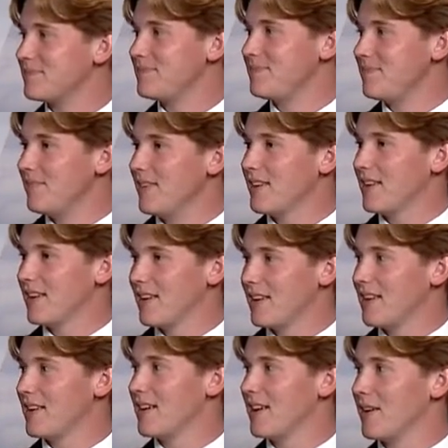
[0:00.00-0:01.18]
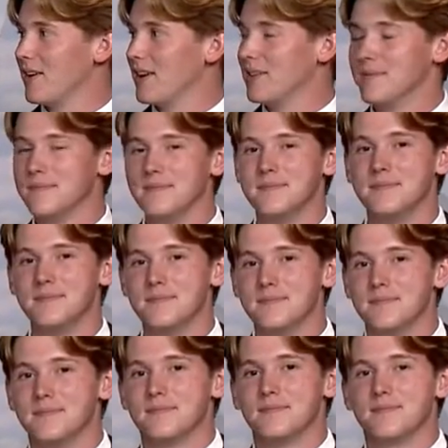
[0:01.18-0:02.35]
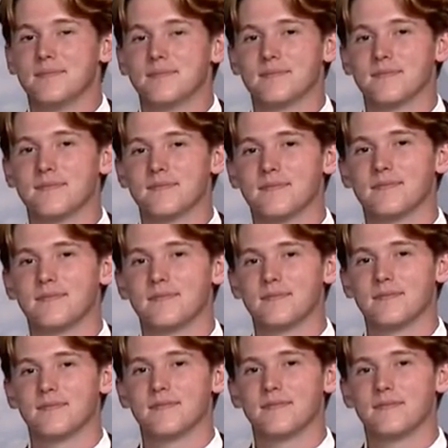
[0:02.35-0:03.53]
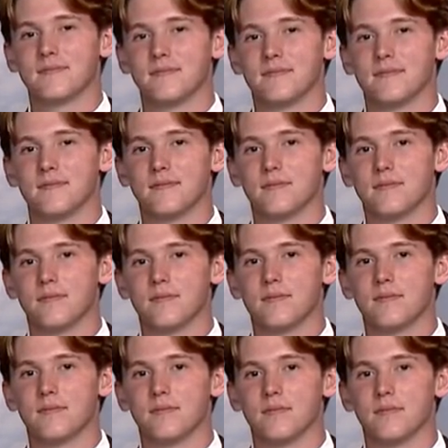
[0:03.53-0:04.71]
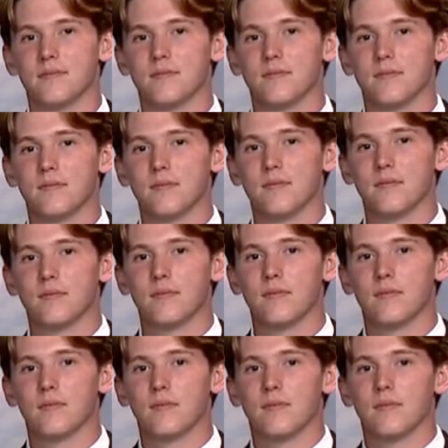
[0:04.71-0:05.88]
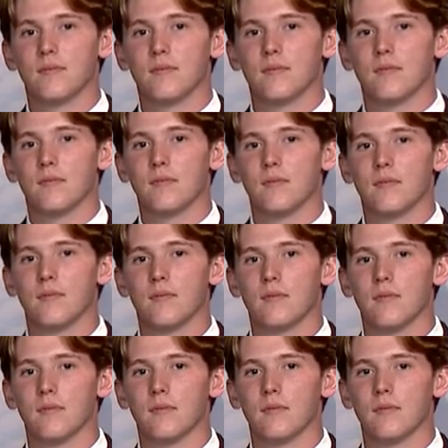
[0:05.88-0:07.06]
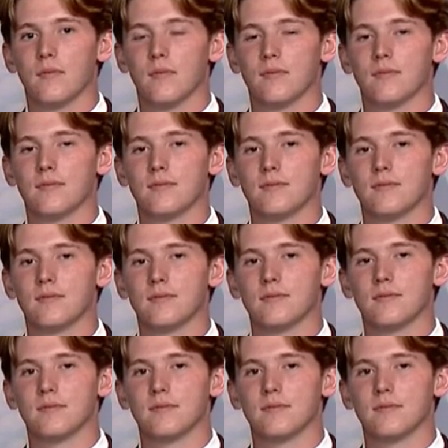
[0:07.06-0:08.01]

[no speech]